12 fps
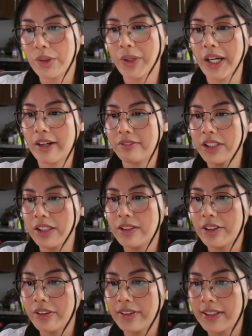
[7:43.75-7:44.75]
we have
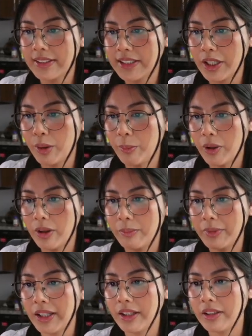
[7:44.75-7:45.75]
declutter the entire
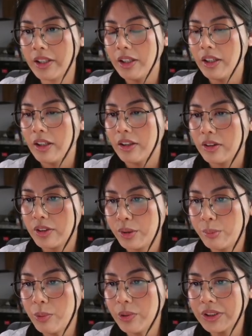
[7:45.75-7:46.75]
apartment,
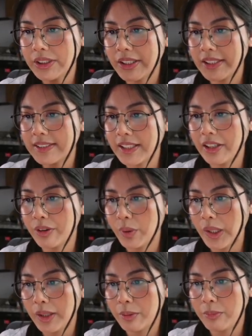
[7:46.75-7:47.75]
learn Portuguese, and
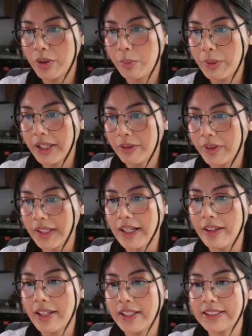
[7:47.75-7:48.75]
create a meal plan with
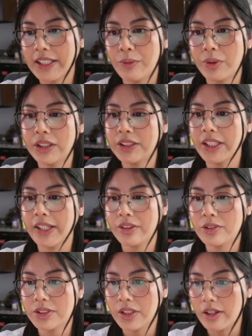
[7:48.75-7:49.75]
Alex. I want to check
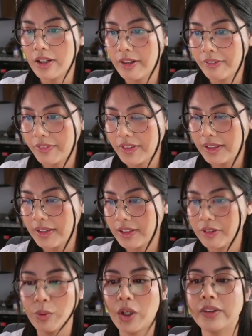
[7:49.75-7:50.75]
those off,
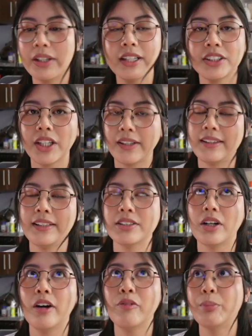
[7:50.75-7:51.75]
well, not check these
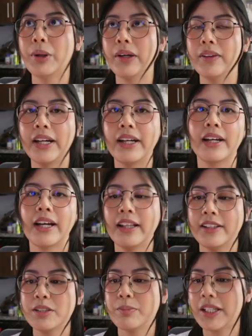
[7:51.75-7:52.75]
off, but like at
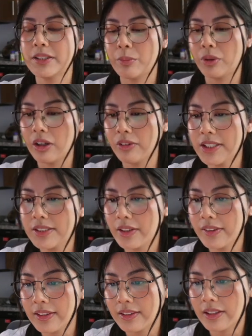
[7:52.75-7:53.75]
least make some progress
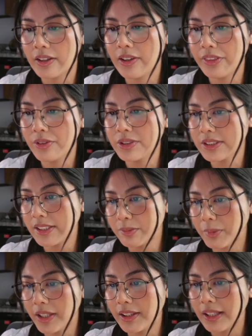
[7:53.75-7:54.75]
on those this
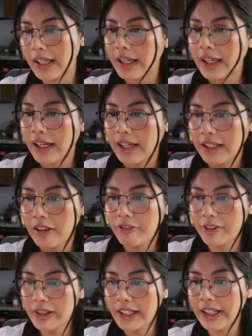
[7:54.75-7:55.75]
month. And I
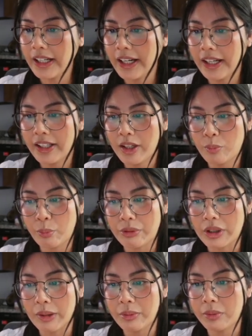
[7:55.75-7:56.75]
feel like I can
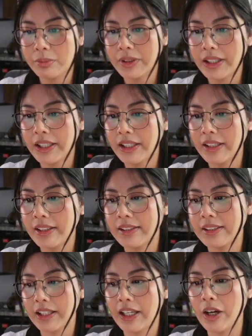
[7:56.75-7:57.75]

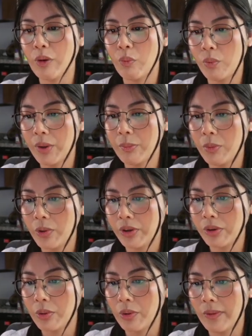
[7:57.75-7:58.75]
probably get one more
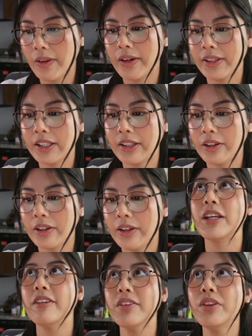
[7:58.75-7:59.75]
goal on here.
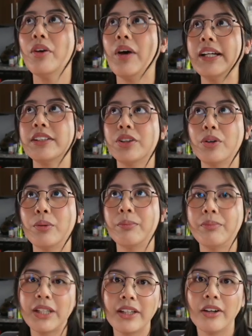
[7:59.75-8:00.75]
Even though I don't
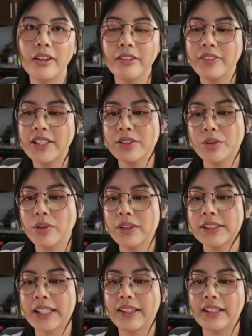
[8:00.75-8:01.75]
meet all of these
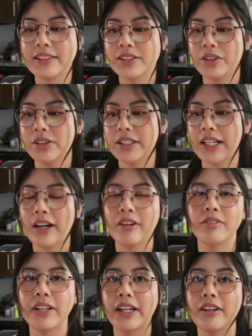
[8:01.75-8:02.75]
goals, I think it's good to
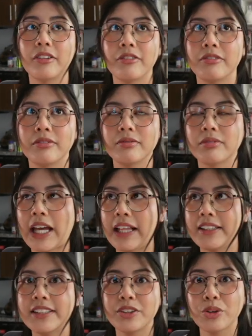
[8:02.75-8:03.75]
have like at
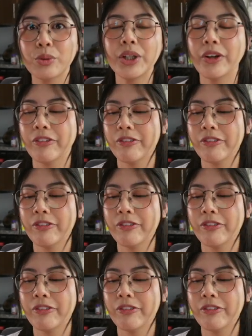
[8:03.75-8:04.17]
least 3 or